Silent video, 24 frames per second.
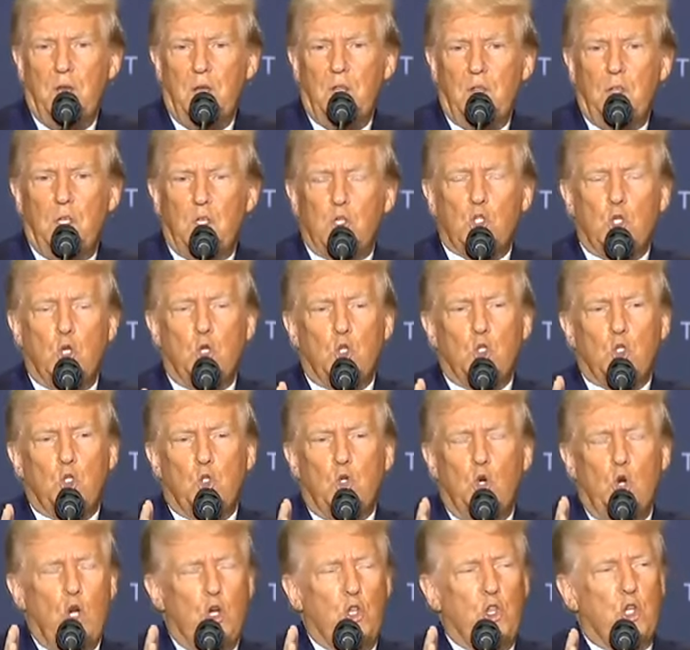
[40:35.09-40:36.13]
They're so
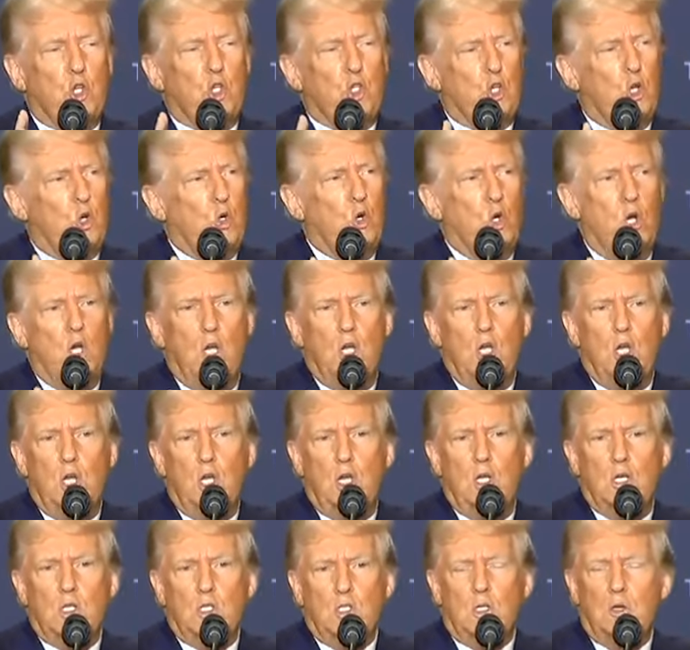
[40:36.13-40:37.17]
strong. They're so
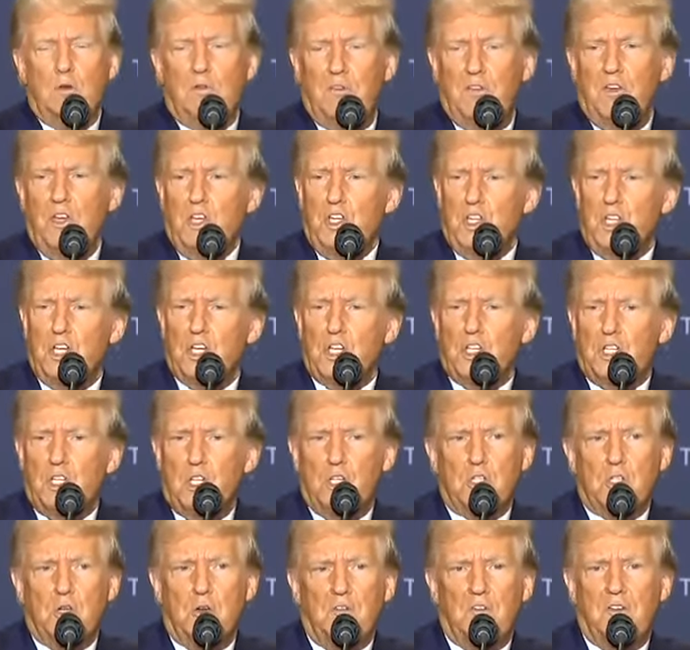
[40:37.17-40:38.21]
vicious. They're
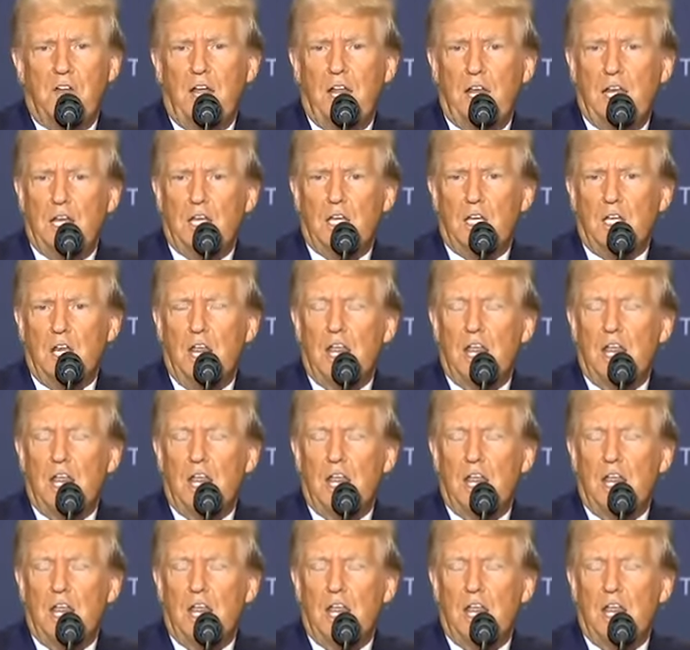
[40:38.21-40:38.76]
so violent.